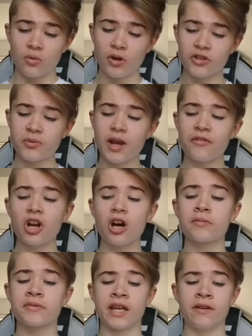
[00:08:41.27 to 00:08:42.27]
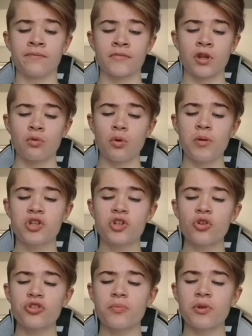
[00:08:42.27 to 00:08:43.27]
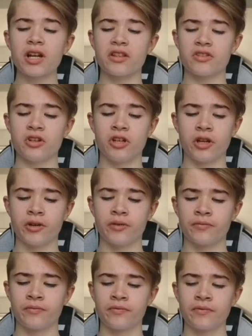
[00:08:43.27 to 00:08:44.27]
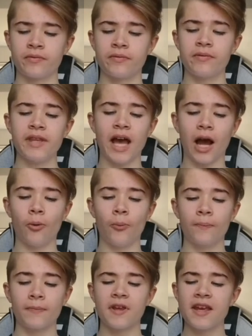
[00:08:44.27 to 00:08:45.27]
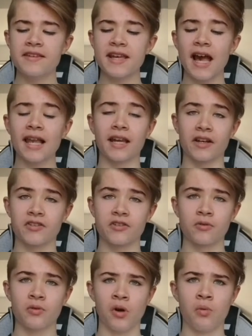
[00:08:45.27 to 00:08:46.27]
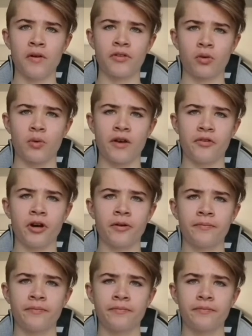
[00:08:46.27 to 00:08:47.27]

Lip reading: Once we have an update, we'll be sure to bring it to you. Now, here's Alex with the weather.